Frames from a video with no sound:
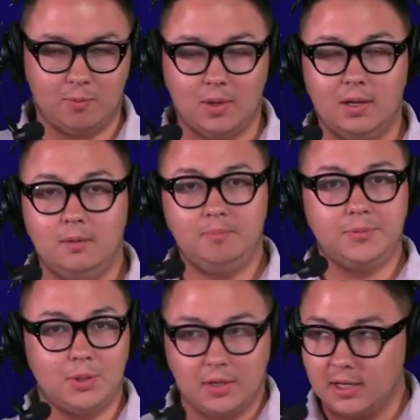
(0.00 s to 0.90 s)
Well,
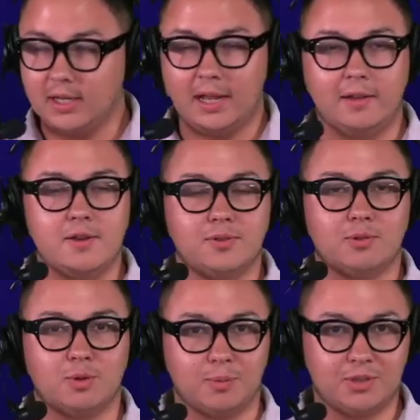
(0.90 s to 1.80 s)
you're going to get daily news
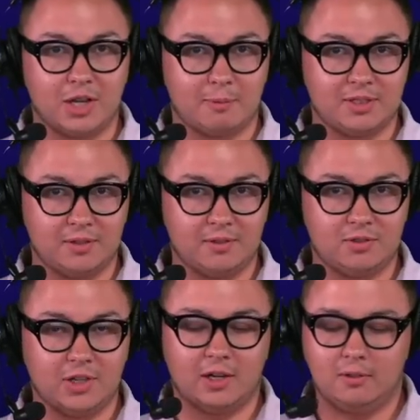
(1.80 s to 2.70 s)
and rumor segments here on
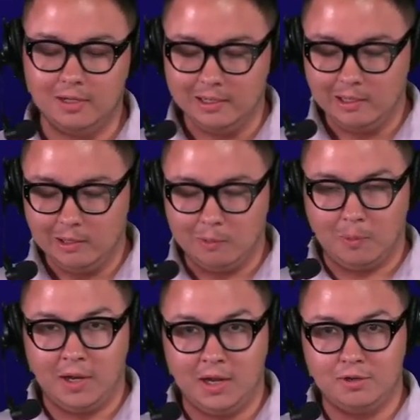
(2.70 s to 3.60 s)
the channel.
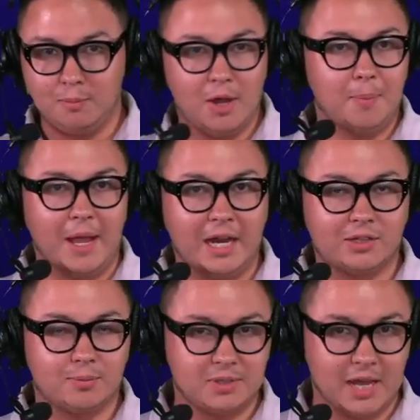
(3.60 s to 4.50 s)
We do mailbags
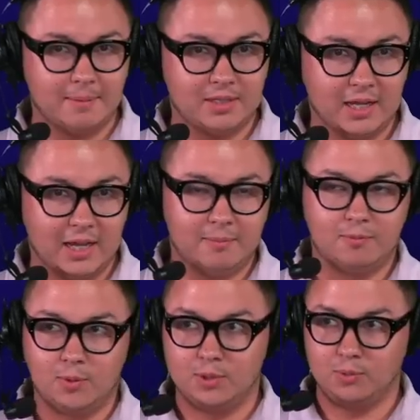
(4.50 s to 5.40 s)
from time to time.
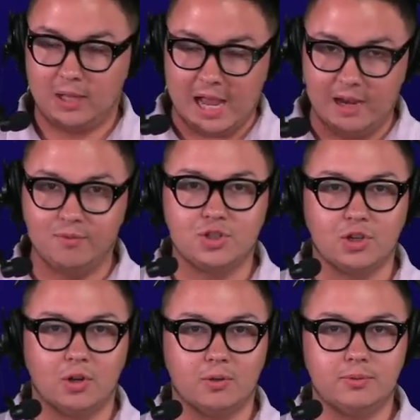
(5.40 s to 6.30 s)
We do live
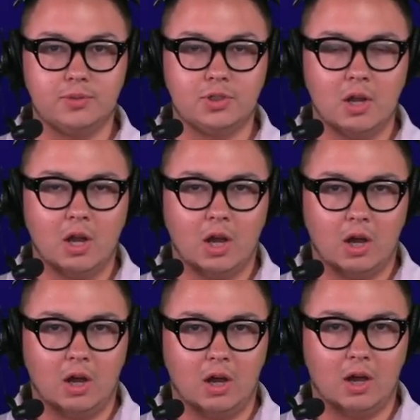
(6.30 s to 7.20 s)
shows
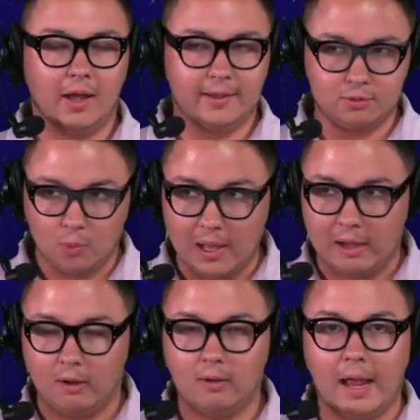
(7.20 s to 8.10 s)
uh, as
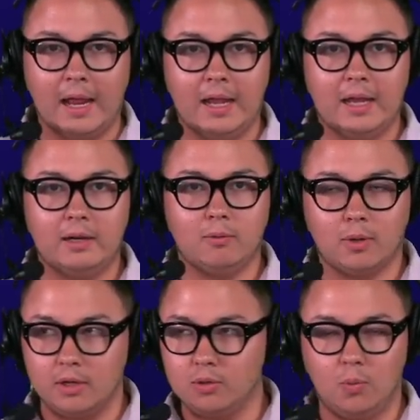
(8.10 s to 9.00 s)
well, and we're
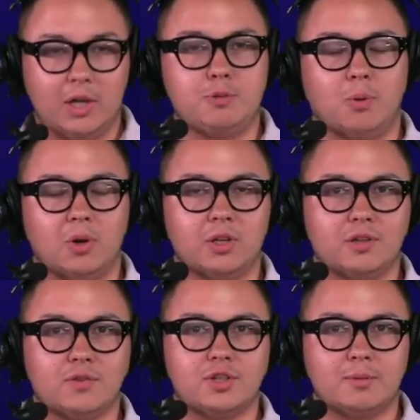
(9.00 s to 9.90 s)
going to do watch parties
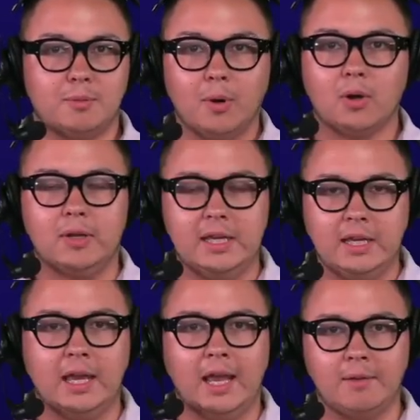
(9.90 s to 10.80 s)
for some of the more key
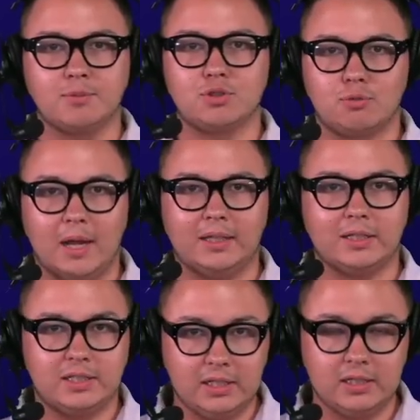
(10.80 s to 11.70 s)
games throughout the
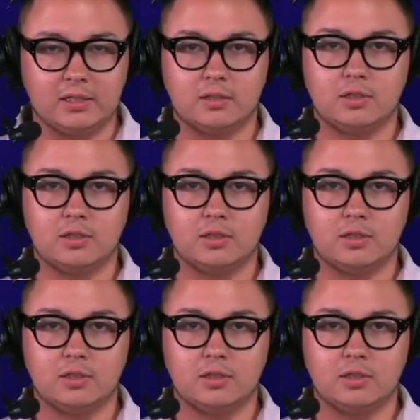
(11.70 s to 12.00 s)
season.